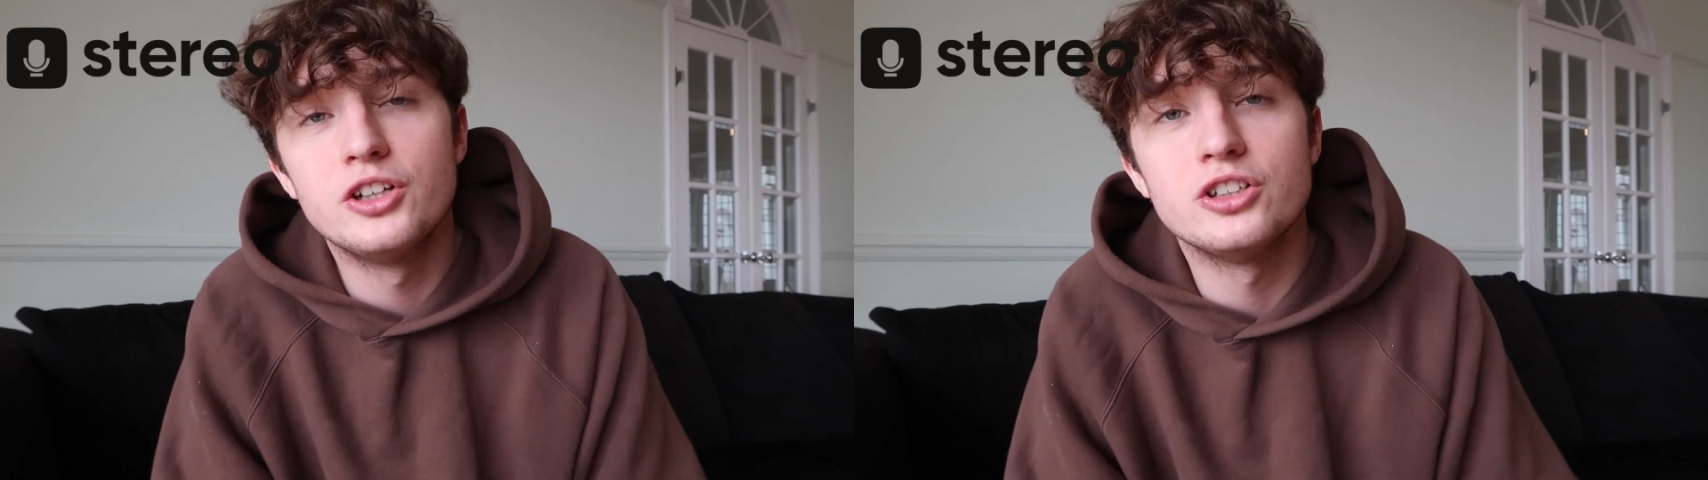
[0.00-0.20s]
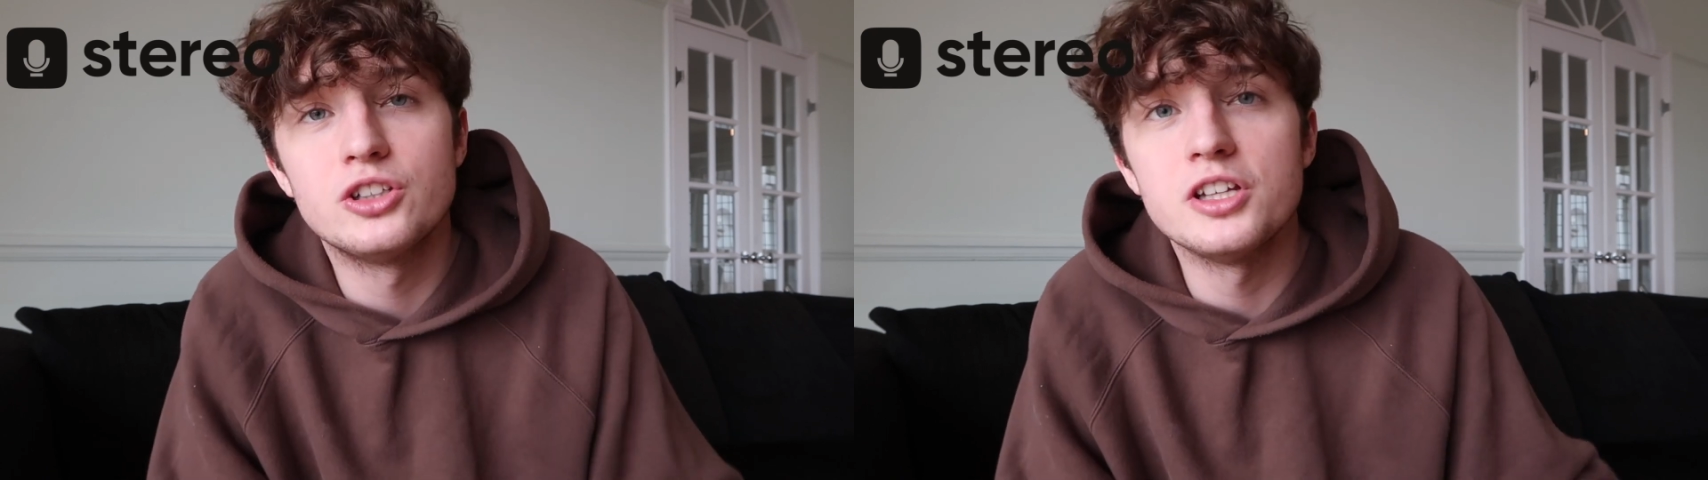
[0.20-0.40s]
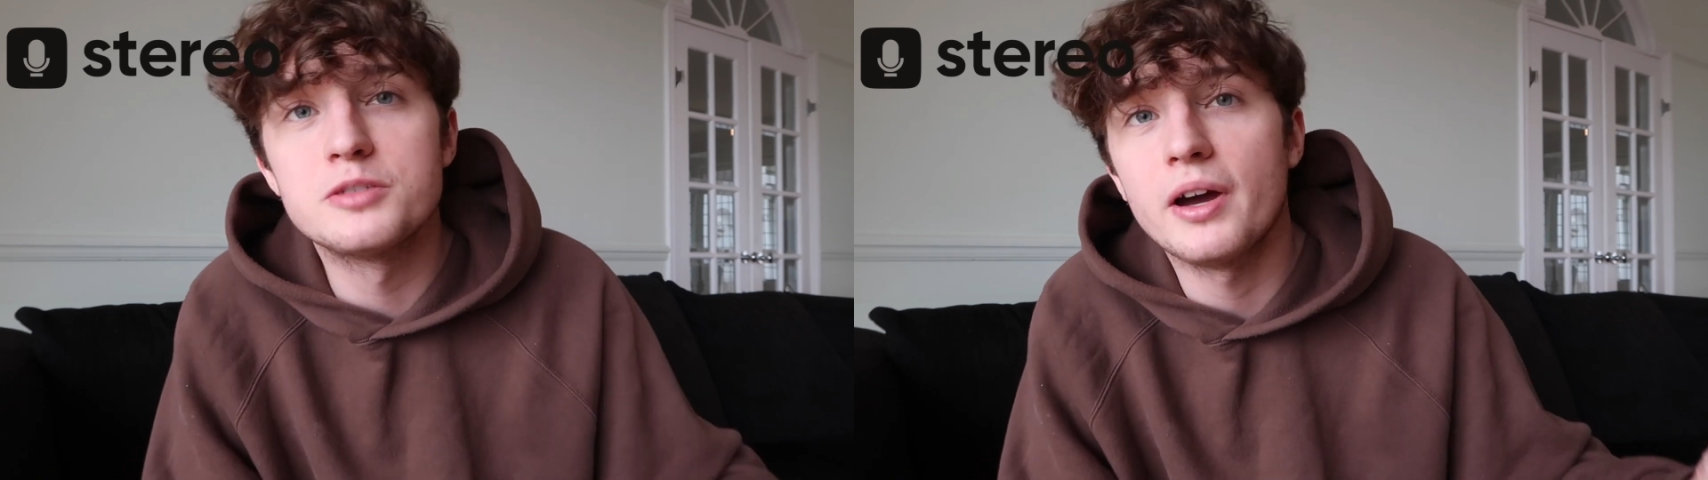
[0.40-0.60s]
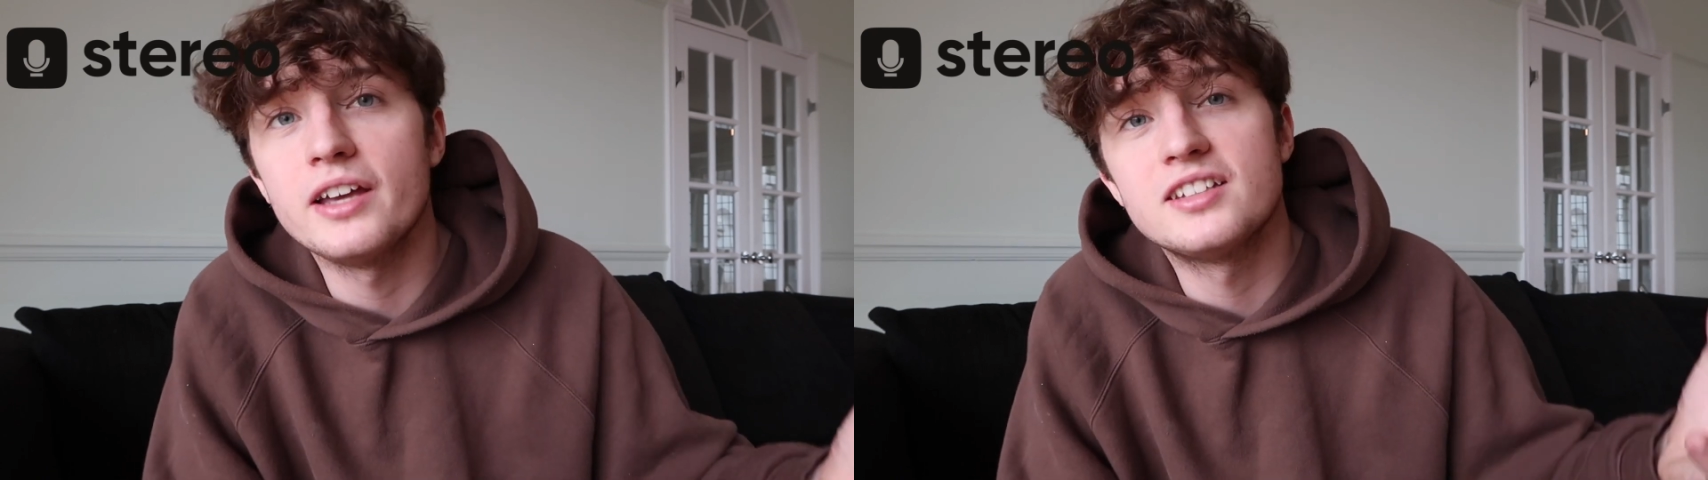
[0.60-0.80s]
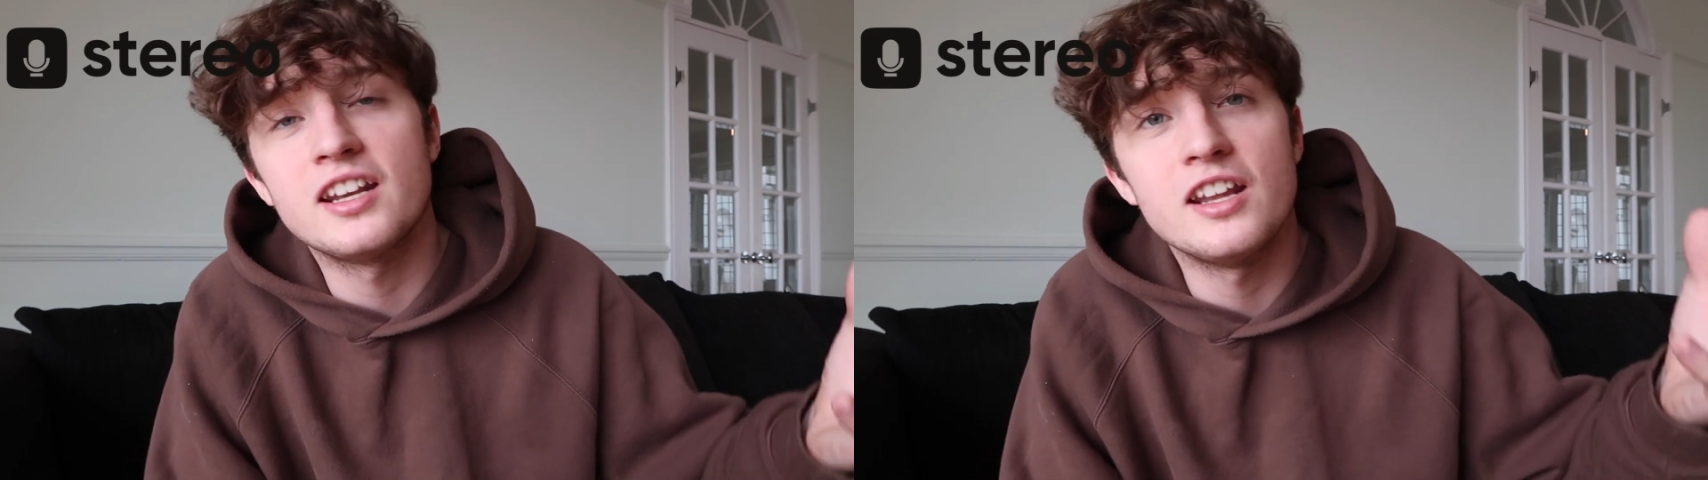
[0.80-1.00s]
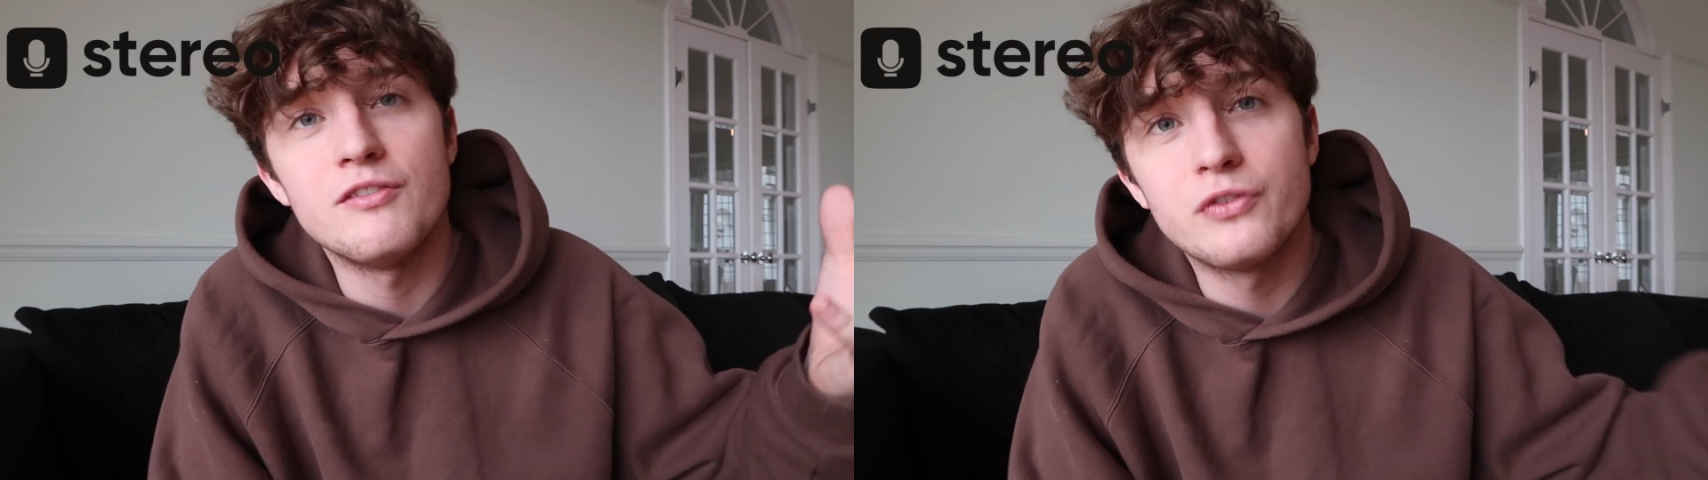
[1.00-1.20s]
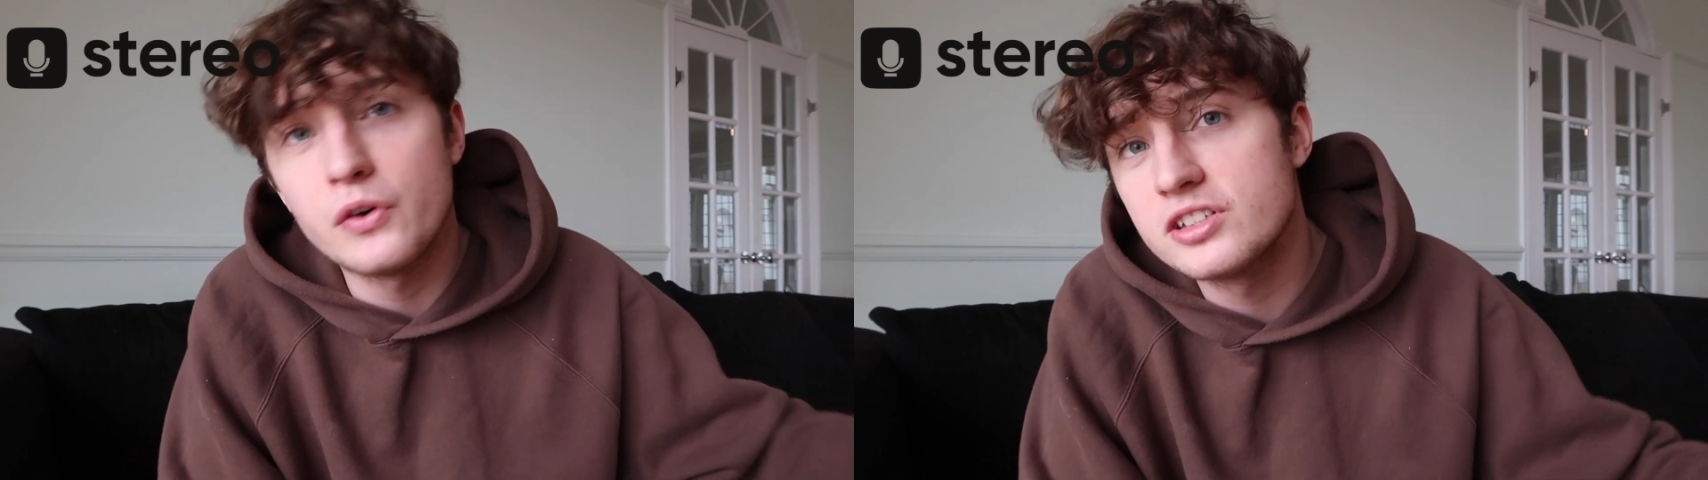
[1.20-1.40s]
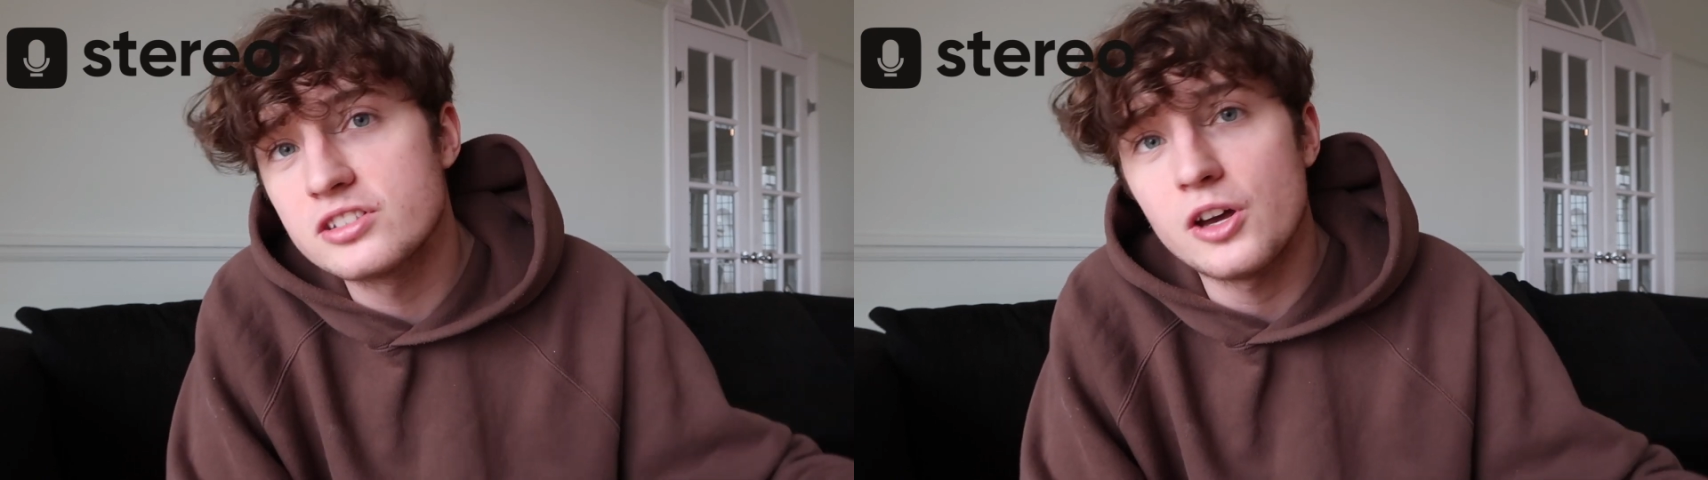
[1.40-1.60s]
You can do this by sending them
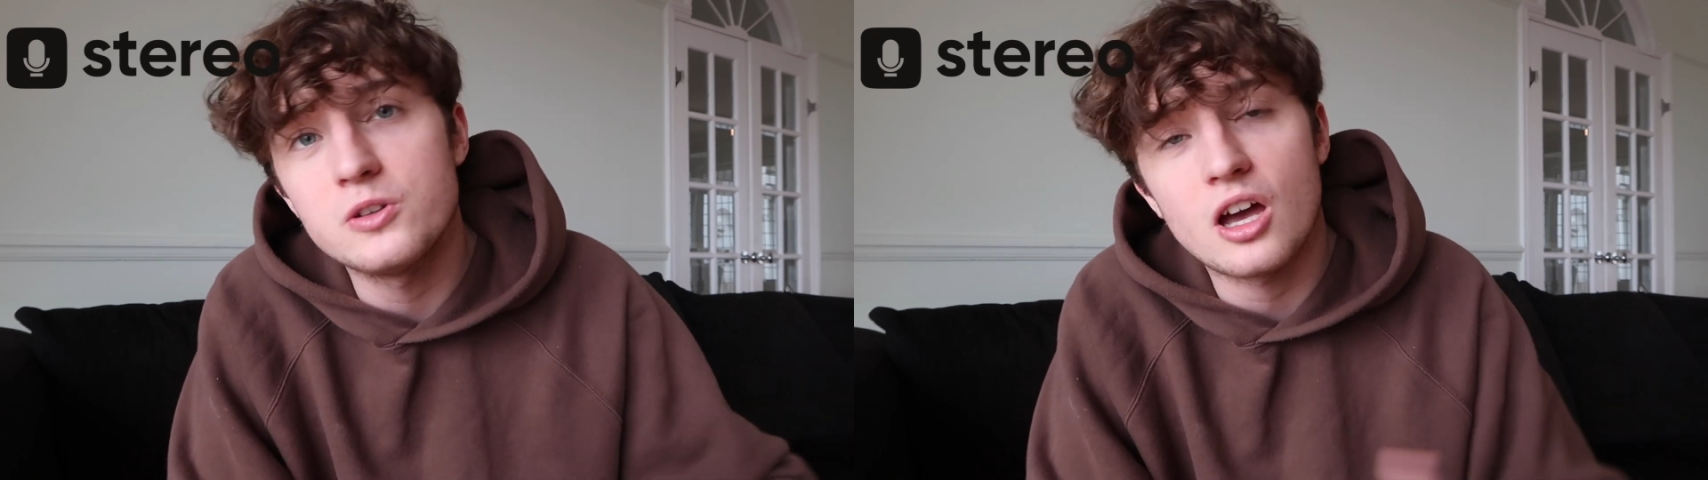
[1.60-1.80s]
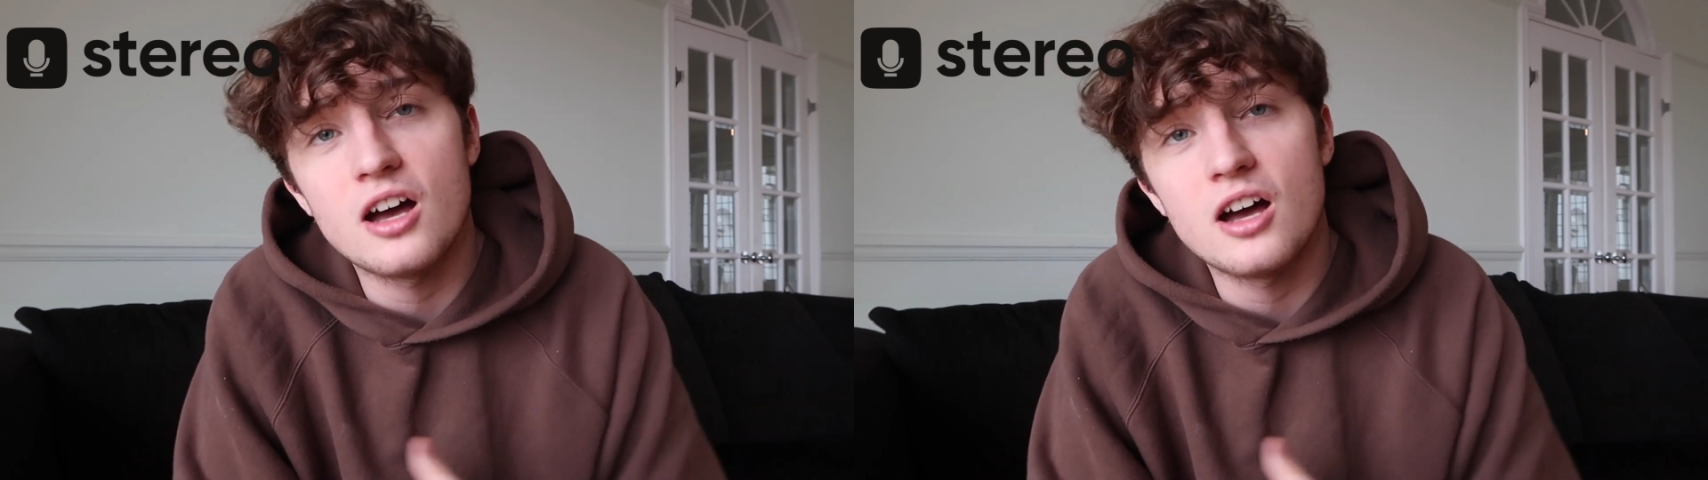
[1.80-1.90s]
voice notes,